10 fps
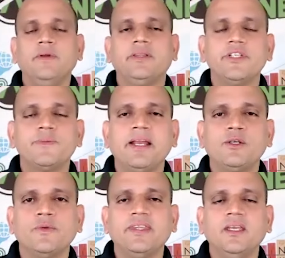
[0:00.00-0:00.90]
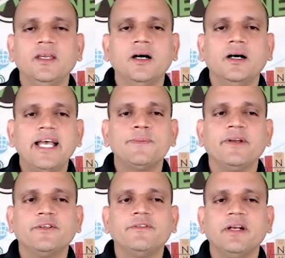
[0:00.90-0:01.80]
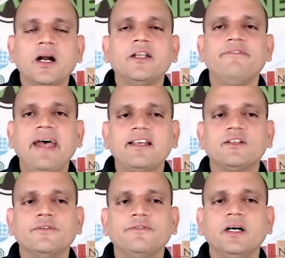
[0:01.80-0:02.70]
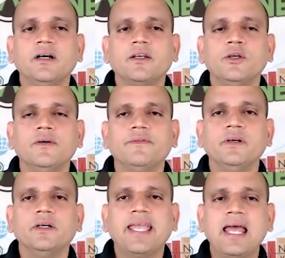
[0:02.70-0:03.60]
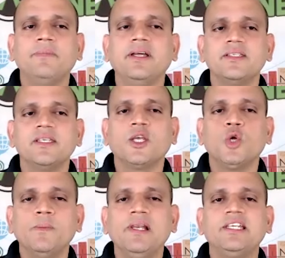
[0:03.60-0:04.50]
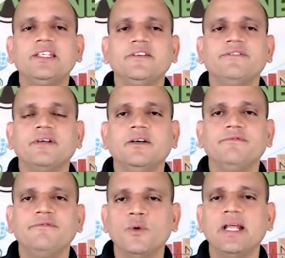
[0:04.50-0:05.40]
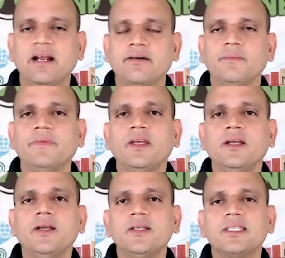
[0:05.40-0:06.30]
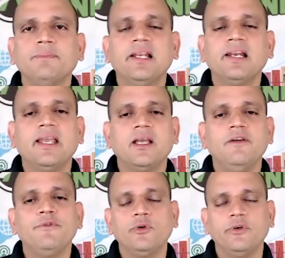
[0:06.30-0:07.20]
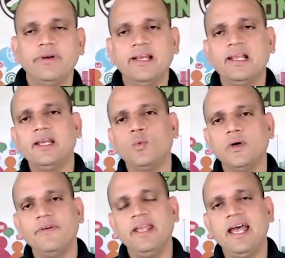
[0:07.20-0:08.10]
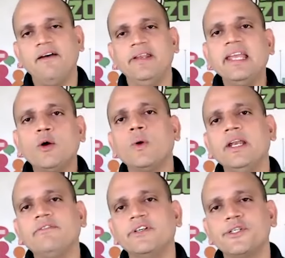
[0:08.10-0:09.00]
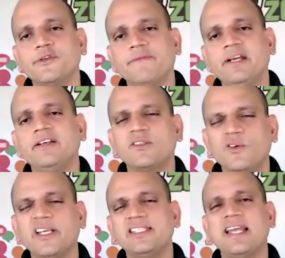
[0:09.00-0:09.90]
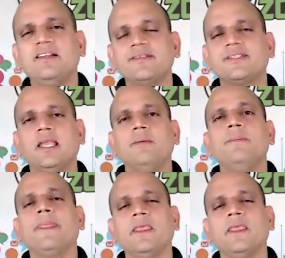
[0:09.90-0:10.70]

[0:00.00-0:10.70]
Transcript: with respect to the uh, aspect of an artifact of, uh, of uh, Kanban is the cumulative uh, flow diagram something like if you could recollect what we have, an equivalent version of that. It's not exactly the same,